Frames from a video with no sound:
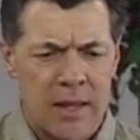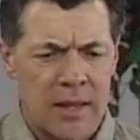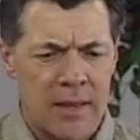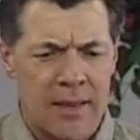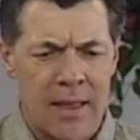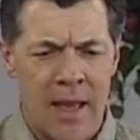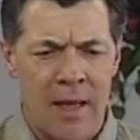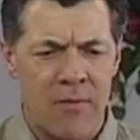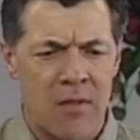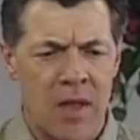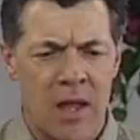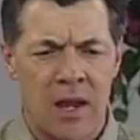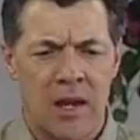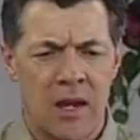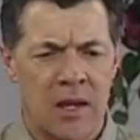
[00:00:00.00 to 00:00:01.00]
that
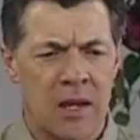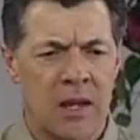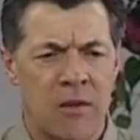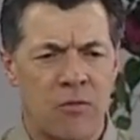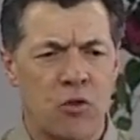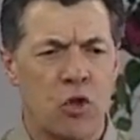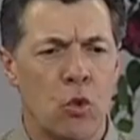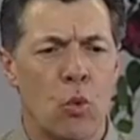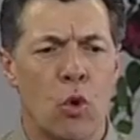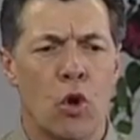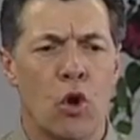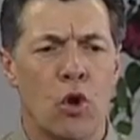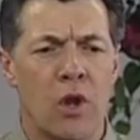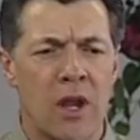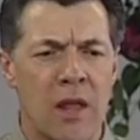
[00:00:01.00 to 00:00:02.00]
they, if you
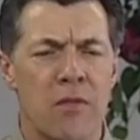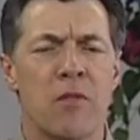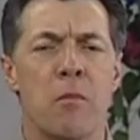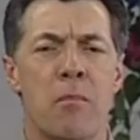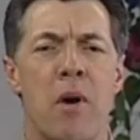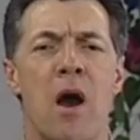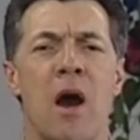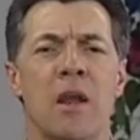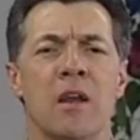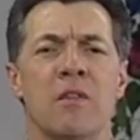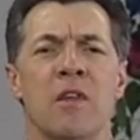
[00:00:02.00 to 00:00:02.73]
were in the body,